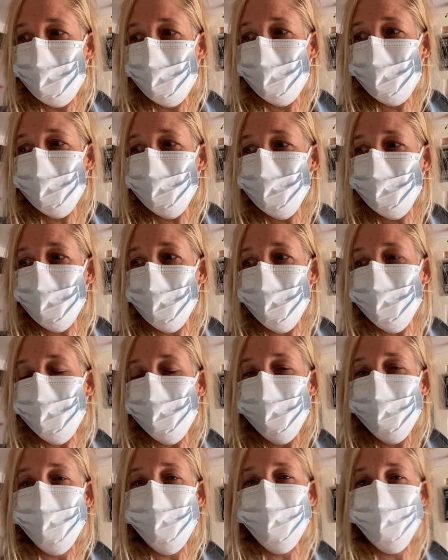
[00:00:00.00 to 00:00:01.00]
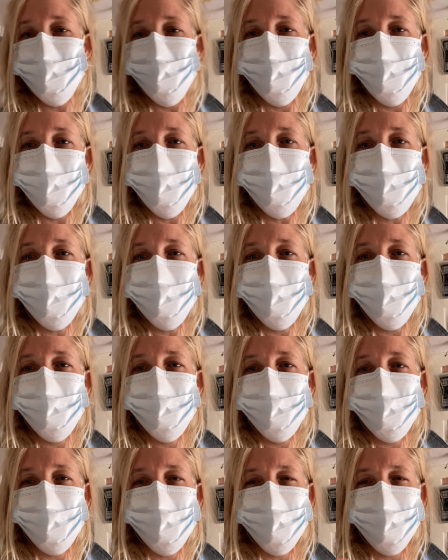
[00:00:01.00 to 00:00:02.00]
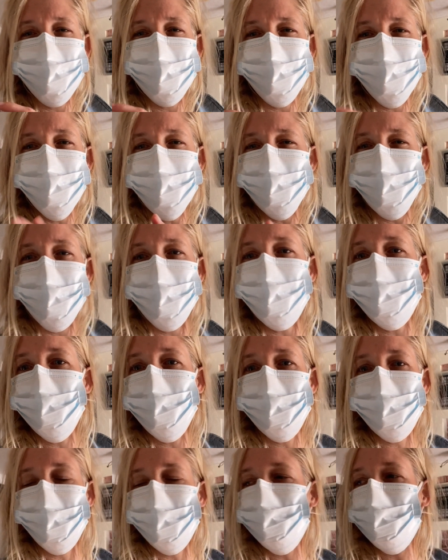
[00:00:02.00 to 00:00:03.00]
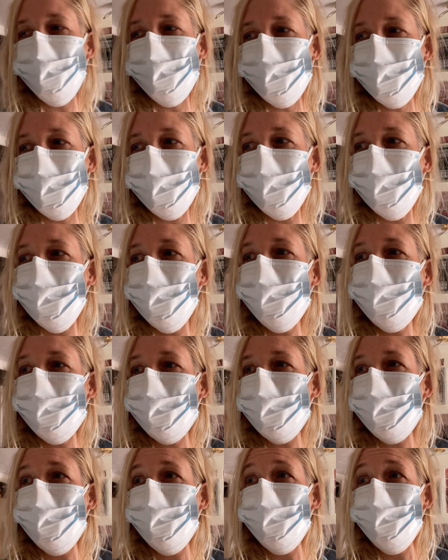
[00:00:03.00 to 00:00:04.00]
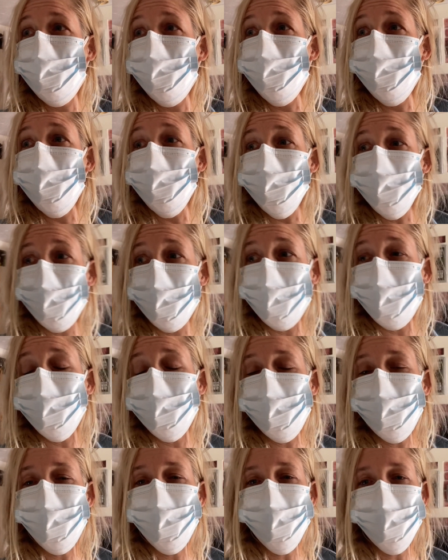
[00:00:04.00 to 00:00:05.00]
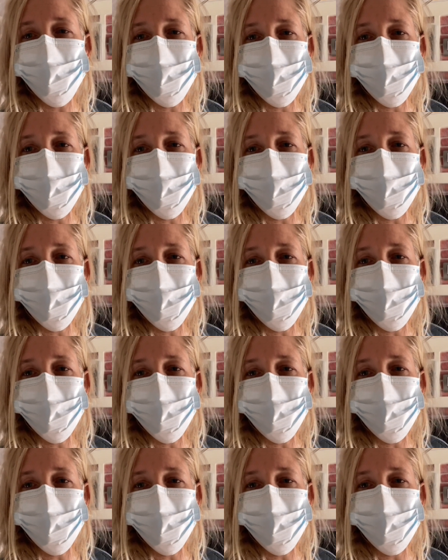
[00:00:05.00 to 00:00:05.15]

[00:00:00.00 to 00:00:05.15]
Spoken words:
is covering it completely, and I don't smell anything back there. So I've been putting